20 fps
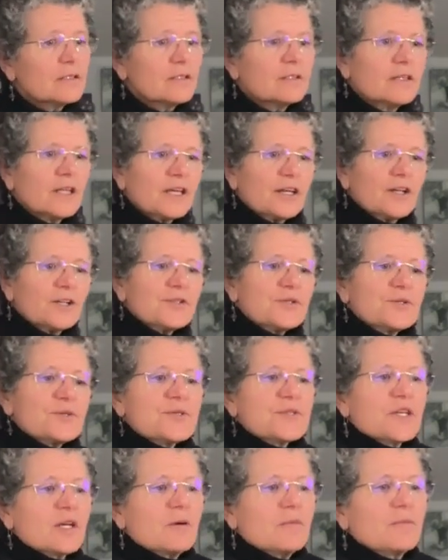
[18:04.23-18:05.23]
then I'll do
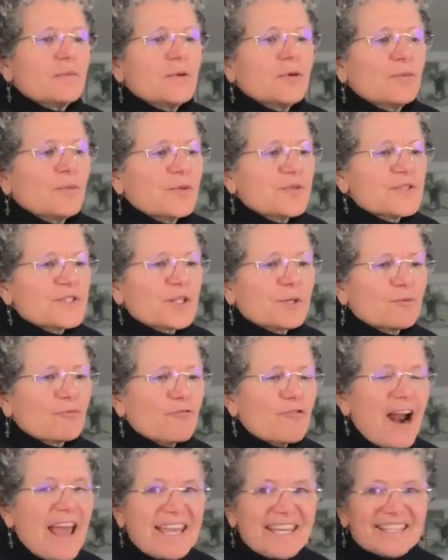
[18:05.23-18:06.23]
some with some
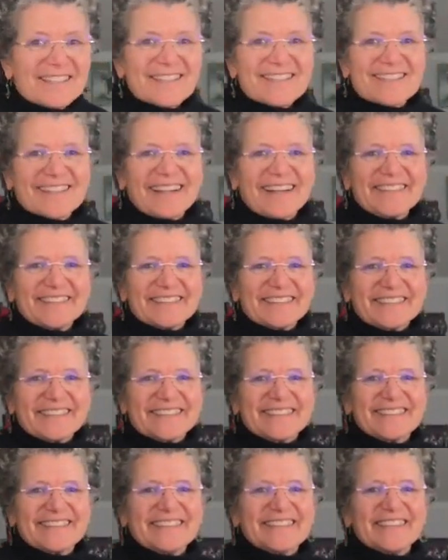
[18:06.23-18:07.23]
riotous color,
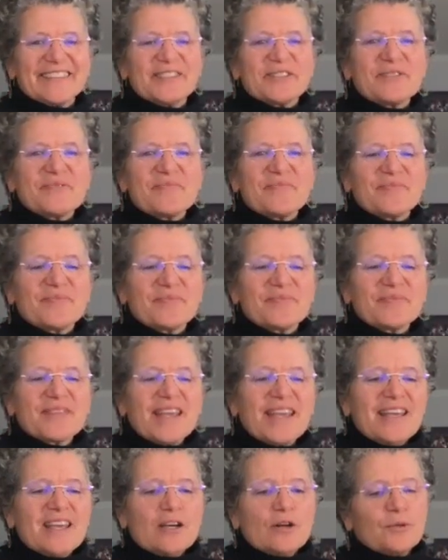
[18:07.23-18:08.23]
you know,
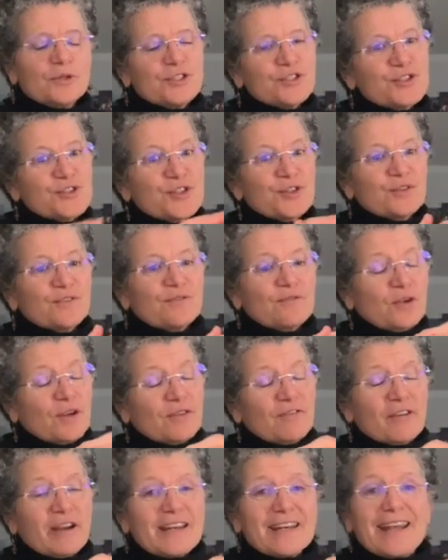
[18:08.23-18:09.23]
which is good.
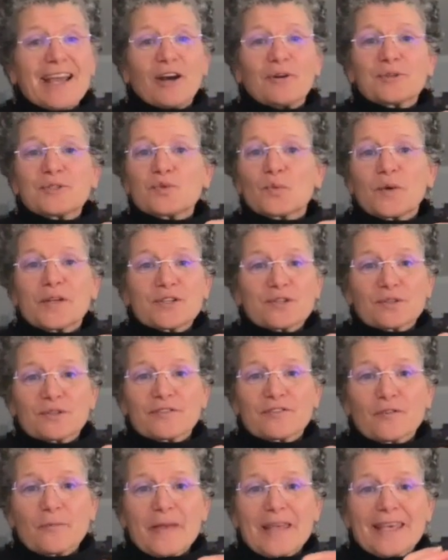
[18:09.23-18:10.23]
Right now it's winter
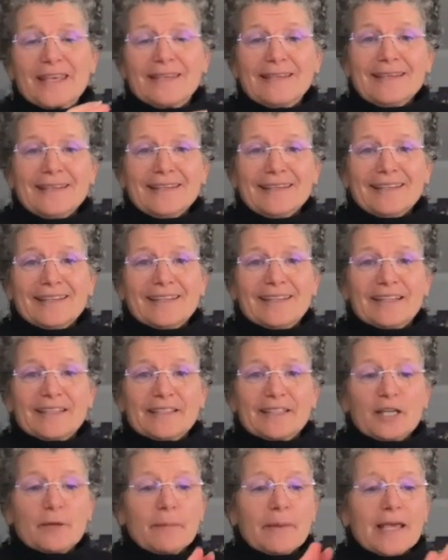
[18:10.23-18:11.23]
for me in
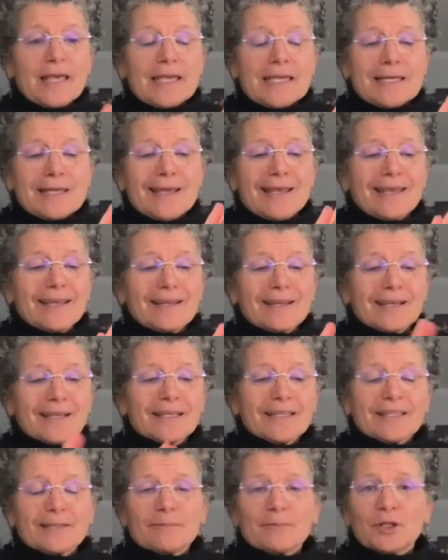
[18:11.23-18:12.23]
Elliott, Maine, and
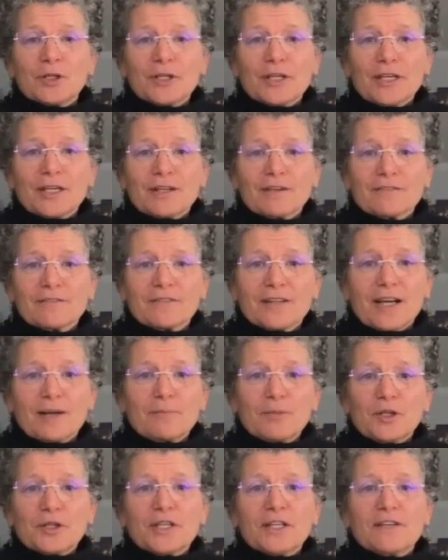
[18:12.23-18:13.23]
I'm
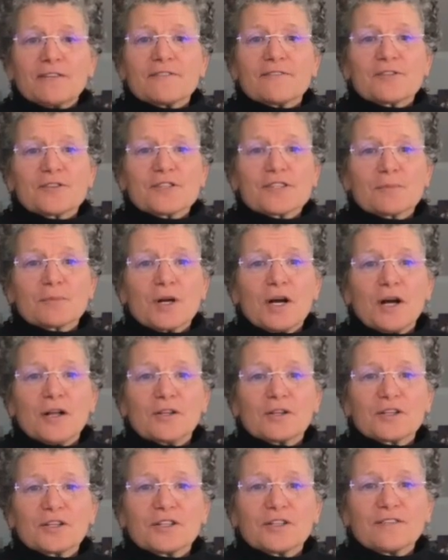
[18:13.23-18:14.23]
looking for some
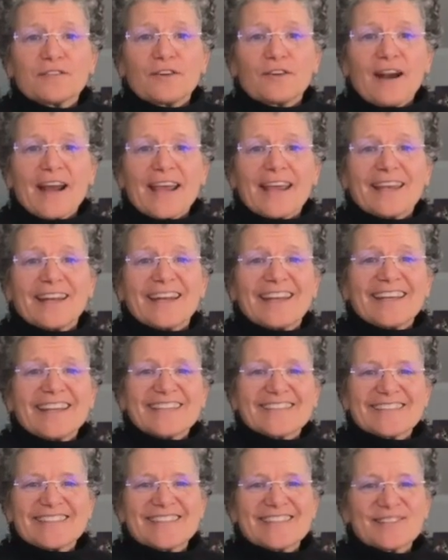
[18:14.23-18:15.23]
color variety.
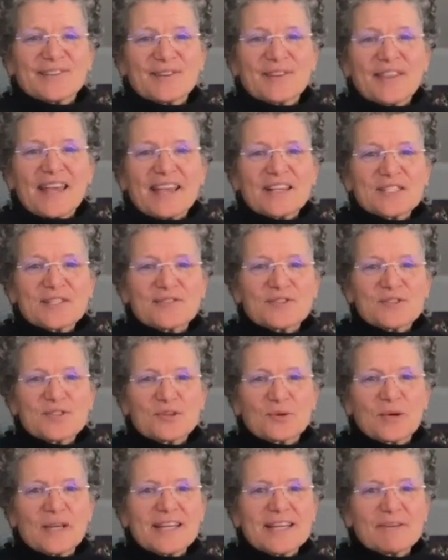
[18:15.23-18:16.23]
So thanks for
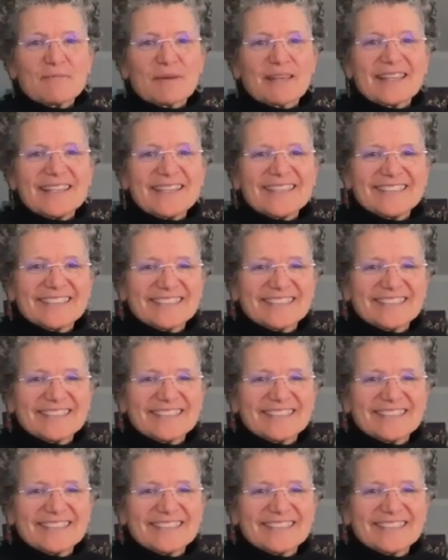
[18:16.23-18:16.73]
joining me,